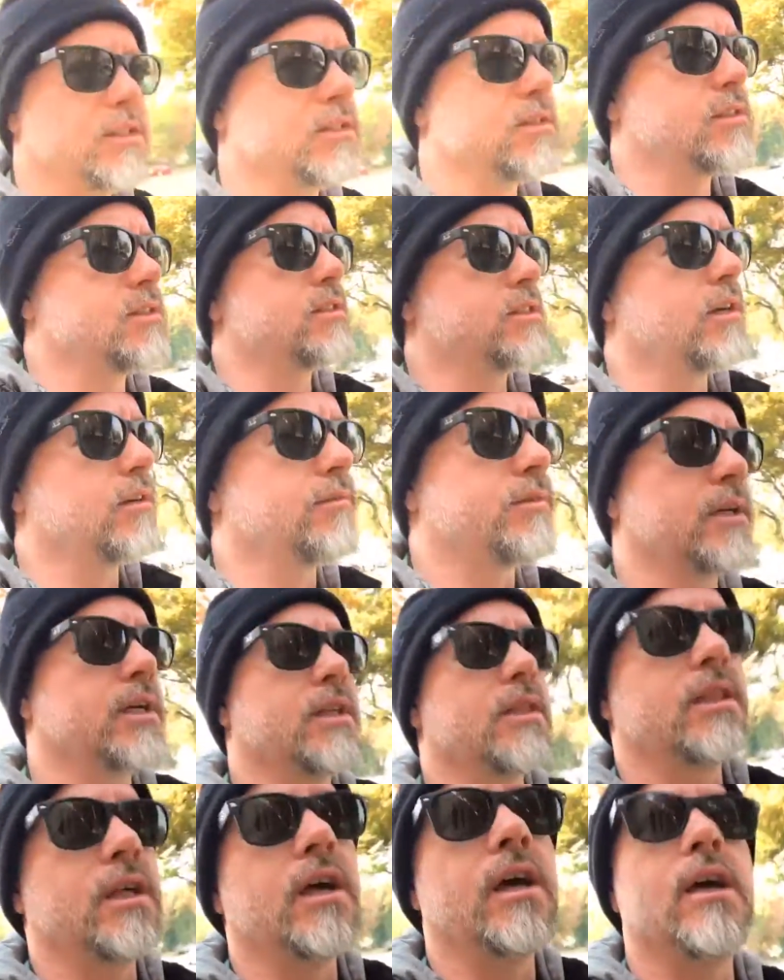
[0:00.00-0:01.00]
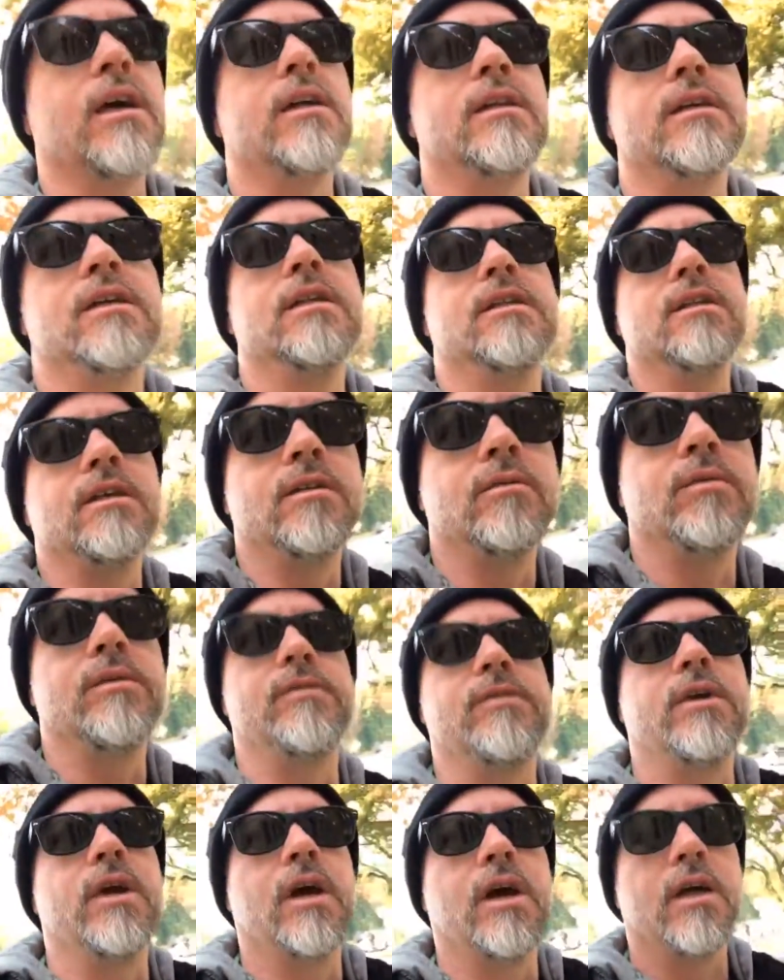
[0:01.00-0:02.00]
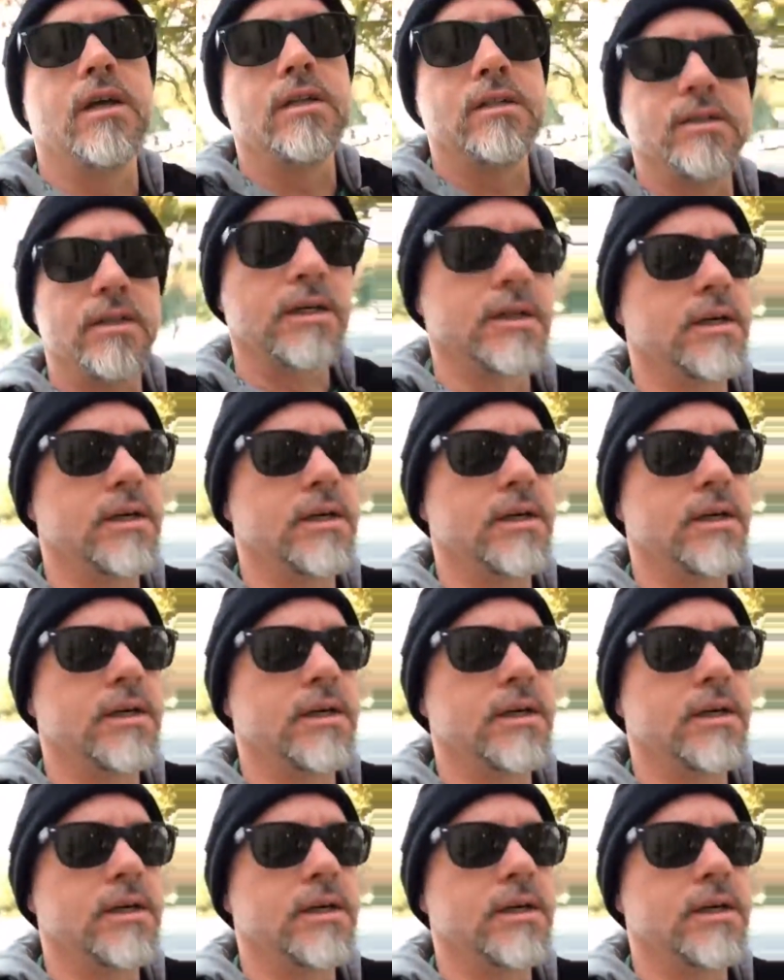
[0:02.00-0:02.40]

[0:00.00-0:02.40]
and stuff like that. And then we've got